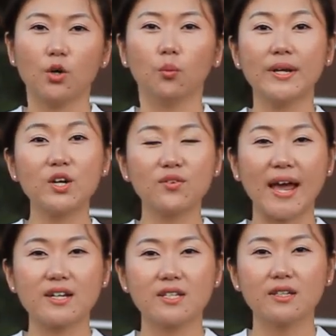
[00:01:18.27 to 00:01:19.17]
We know
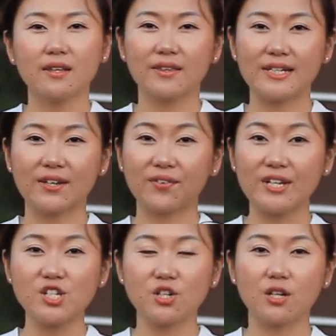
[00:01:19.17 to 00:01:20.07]
that the
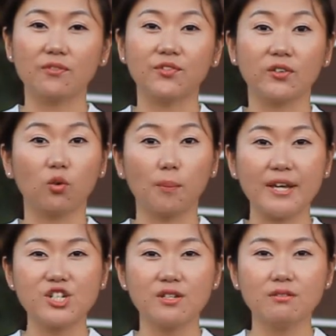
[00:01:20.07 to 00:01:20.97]
definition of
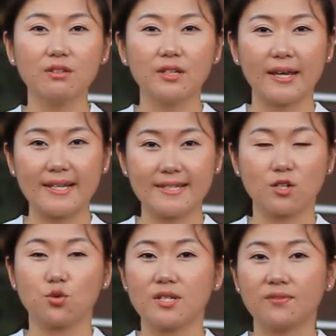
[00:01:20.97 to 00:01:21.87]
deformation is
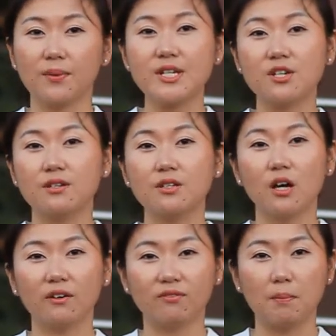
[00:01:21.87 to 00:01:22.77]
the
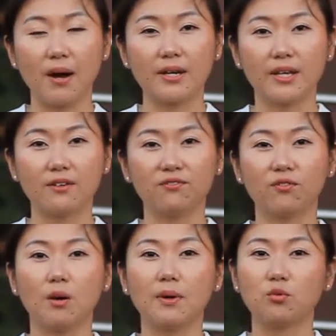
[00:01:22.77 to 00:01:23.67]
transformation of a body
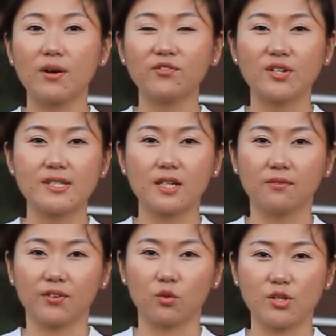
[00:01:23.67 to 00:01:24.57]
from a reference
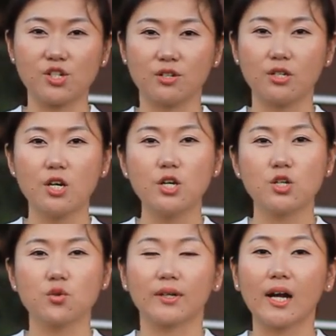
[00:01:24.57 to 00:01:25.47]
configuration
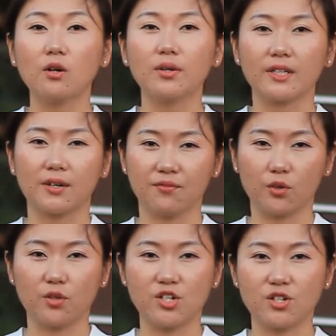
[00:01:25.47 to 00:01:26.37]
to a current
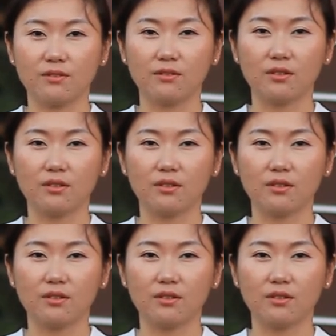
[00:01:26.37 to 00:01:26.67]
configuration.